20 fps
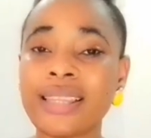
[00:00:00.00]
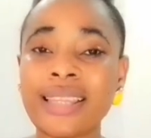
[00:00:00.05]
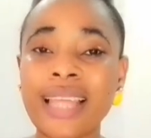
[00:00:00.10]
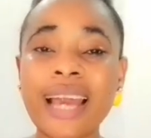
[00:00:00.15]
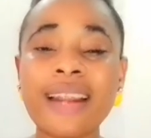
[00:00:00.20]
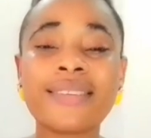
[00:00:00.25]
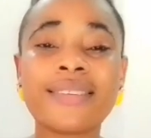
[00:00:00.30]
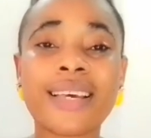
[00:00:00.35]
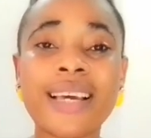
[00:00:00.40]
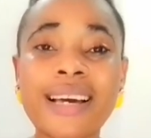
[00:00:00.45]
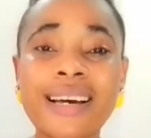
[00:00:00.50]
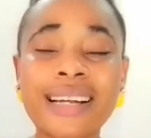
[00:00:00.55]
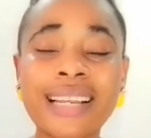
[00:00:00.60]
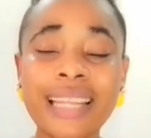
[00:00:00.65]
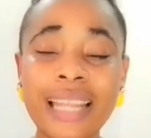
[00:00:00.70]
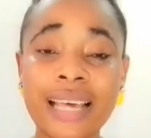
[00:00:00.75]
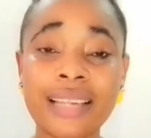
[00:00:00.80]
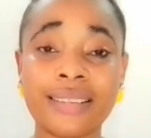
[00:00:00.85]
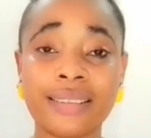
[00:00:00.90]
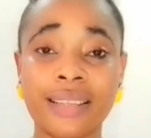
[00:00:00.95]
That is a
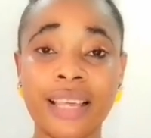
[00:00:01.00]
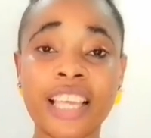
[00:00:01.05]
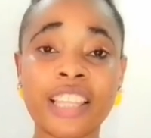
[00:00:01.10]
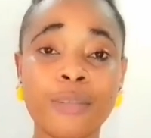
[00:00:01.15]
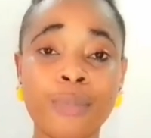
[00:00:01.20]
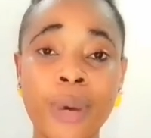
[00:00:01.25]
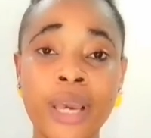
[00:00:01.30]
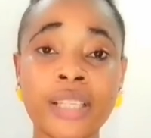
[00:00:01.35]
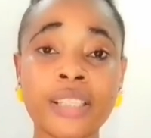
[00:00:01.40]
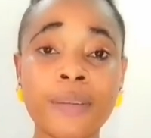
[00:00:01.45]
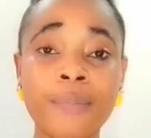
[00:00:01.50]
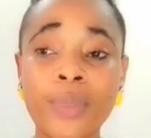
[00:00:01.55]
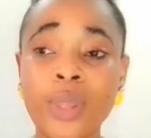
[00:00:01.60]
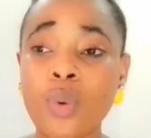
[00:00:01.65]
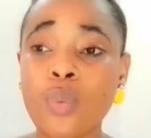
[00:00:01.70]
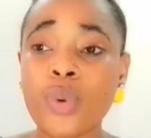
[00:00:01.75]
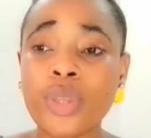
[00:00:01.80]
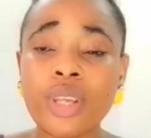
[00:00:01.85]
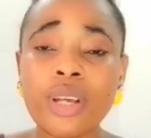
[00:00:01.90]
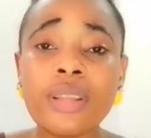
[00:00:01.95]
clear statement.
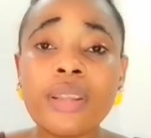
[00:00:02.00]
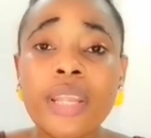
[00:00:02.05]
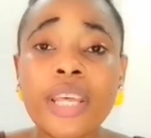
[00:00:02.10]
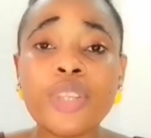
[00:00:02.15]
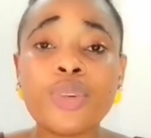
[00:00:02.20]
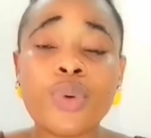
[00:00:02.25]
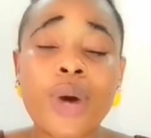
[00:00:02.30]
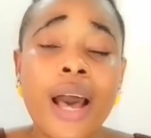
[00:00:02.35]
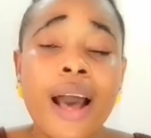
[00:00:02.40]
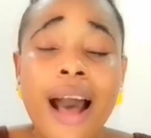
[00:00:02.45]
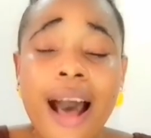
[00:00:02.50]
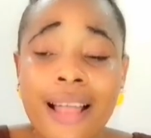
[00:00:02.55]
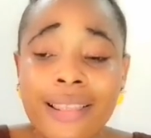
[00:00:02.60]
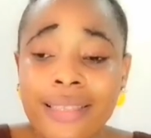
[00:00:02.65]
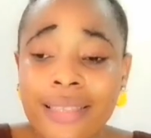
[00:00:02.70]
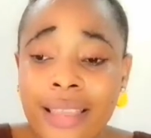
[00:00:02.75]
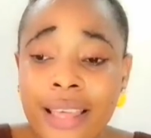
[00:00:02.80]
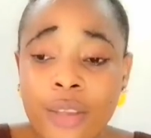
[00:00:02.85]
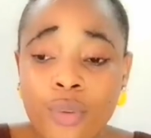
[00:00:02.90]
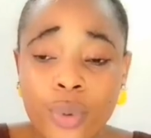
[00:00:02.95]
We don't need
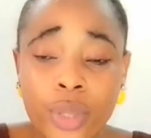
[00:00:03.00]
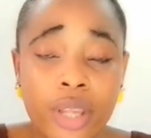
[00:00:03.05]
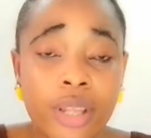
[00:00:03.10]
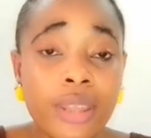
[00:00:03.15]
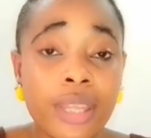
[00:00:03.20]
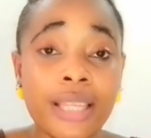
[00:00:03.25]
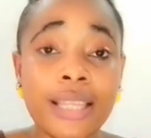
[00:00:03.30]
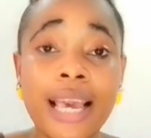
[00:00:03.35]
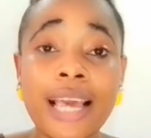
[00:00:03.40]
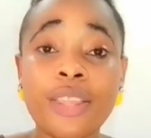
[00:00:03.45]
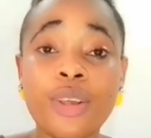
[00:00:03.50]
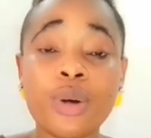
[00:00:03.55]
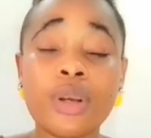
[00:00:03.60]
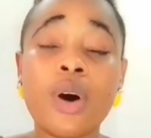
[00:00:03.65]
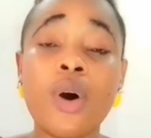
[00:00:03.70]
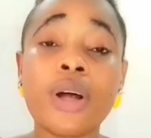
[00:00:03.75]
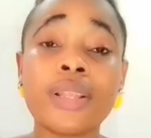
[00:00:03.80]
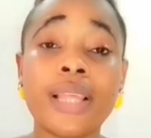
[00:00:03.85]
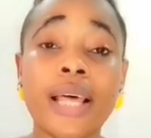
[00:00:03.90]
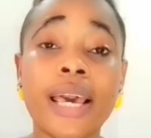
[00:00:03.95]
any
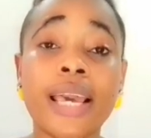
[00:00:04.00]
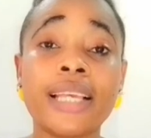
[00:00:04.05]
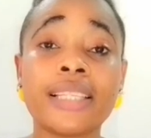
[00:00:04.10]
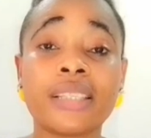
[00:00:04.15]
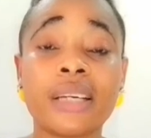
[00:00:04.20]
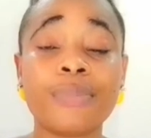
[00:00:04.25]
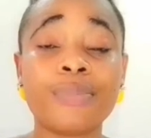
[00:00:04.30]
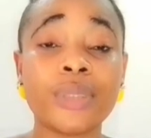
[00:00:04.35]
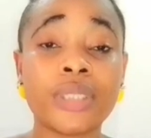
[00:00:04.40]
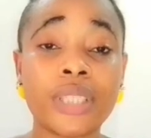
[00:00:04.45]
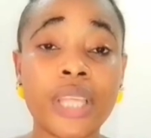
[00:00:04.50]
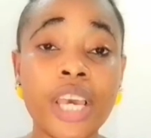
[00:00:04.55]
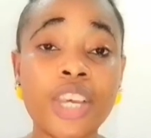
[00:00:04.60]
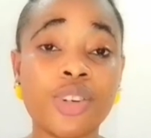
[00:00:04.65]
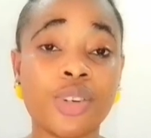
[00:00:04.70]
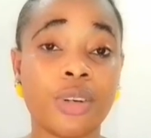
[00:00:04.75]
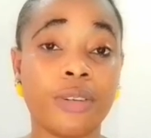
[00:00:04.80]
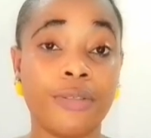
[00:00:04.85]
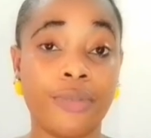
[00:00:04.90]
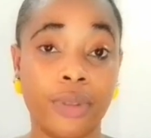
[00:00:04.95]
other
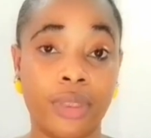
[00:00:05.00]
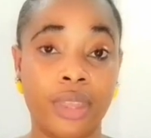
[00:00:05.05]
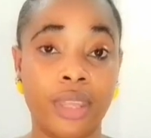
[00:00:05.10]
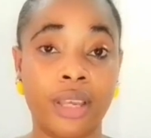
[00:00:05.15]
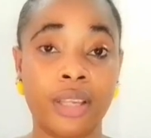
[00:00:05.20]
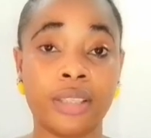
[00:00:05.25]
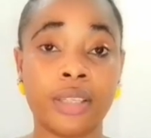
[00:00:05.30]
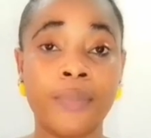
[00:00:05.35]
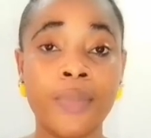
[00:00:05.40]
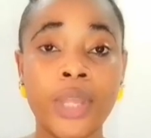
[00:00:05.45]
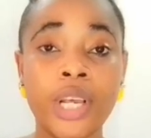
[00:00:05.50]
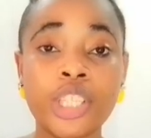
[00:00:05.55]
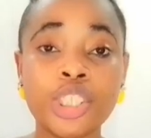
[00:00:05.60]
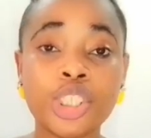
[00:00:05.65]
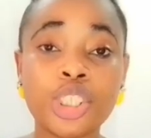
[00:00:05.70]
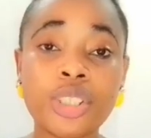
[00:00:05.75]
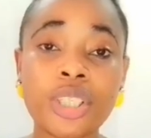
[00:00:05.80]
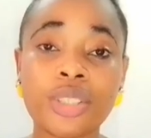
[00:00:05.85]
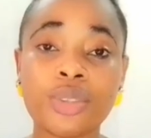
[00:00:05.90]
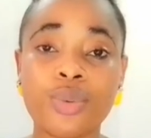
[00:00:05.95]
interpretation for this.
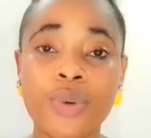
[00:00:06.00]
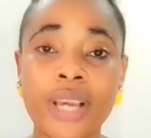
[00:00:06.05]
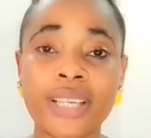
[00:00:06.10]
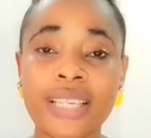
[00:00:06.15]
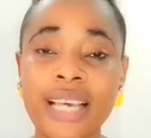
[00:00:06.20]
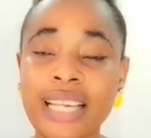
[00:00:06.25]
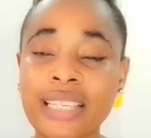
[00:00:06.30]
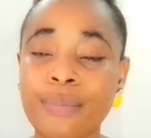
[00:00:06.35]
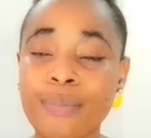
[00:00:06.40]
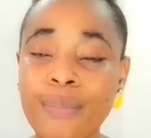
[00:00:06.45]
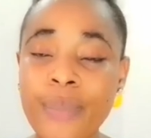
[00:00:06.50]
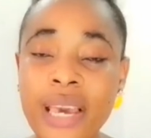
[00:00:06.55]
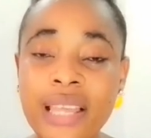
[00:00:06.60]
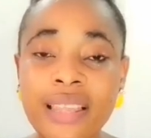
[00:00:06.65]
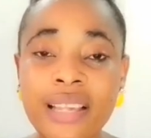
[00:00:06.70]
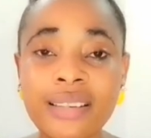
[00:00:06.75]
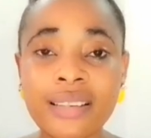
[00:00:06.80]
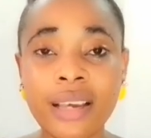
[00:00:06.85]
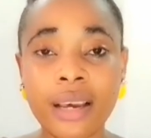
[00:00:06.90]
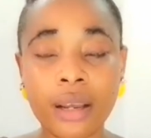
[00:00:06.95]
Jesus Christ has
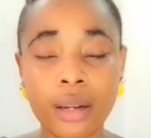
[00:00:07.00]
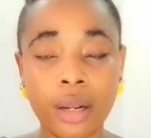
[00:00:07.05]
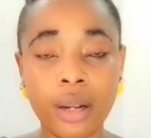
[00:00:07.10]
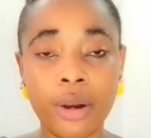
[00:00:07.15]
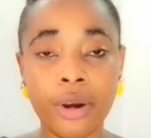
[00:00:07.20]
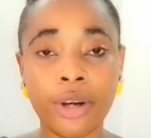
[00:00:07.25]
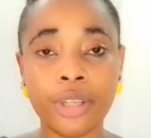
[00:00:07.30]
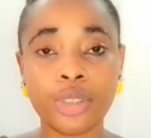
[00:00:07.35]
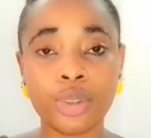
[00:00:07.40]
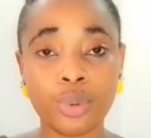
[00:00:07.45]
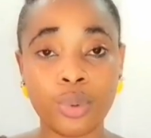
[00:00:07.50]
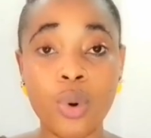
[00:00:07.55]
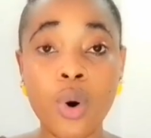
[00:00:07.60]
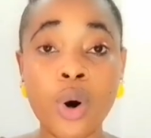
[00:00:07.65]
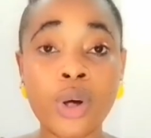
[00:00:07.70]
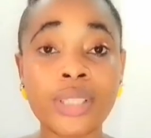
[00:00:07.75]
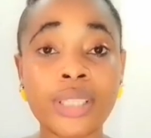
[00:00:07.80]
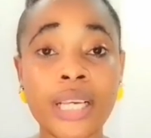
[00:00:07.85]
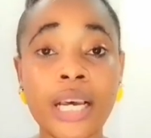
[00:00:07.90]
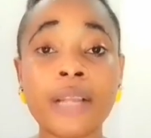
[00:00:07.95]
made this clear to
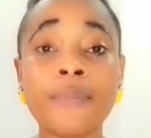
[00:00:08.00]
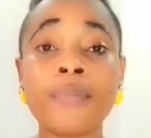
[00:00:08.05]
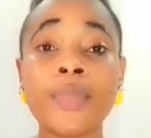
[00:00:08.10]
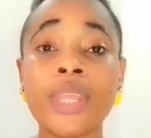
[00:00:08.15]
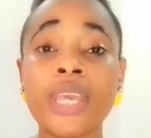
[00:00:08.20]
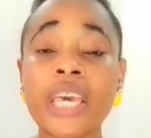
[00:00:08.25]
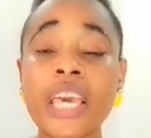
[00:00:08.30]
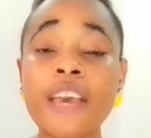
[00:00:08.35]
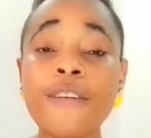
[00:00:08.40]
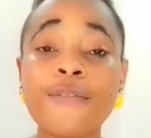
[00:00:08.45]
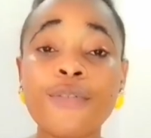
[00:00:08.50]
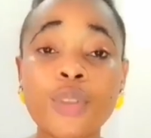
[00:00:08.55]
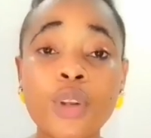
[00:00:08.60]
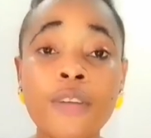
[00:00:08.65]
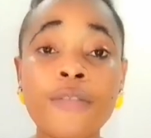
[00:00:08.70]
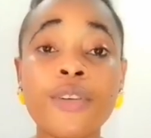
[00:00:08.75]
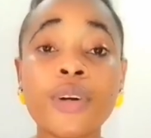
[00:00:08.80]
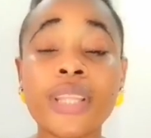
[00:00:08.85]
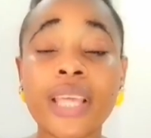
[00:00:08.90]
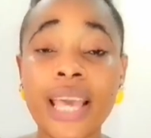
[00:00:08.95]
us that if
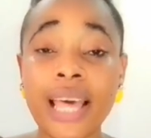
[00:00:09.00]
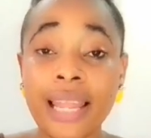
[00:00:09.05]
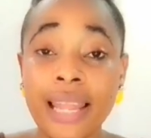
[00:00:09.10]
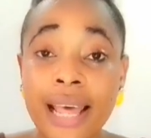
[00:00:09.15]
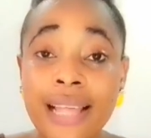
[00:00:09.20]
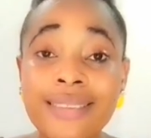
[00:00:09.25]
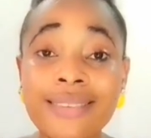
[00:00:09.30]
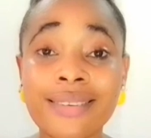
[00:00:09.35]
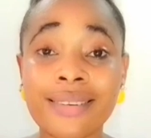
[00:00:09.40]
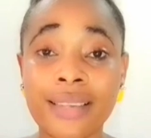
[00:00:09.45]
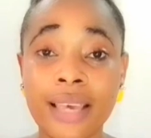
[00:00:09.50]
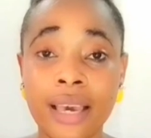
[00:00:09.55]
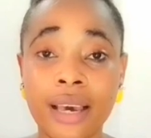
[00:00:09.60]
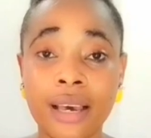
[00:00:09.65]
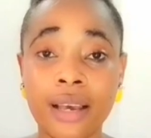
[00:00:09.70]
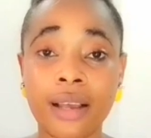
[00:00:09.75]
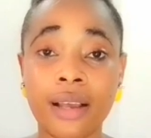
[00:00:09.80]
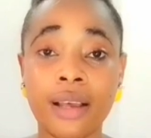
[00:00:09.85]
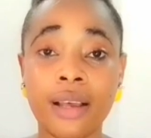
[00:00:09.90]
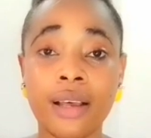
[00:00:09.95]
not for the elect's sake,